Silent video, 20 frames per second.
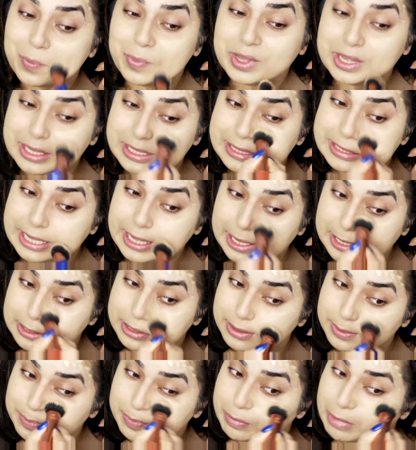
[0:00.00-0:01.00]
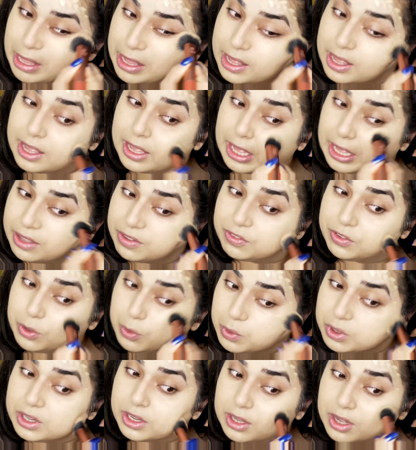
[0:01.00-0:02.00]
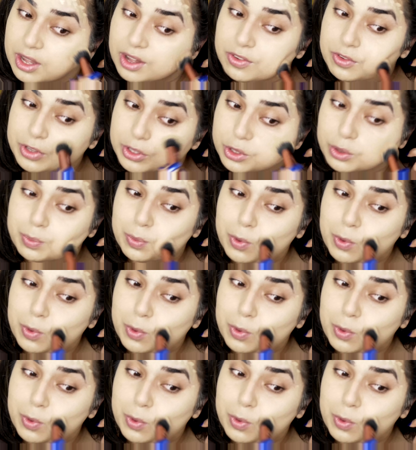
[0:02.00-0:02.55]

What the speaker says: He says, if you want to cover your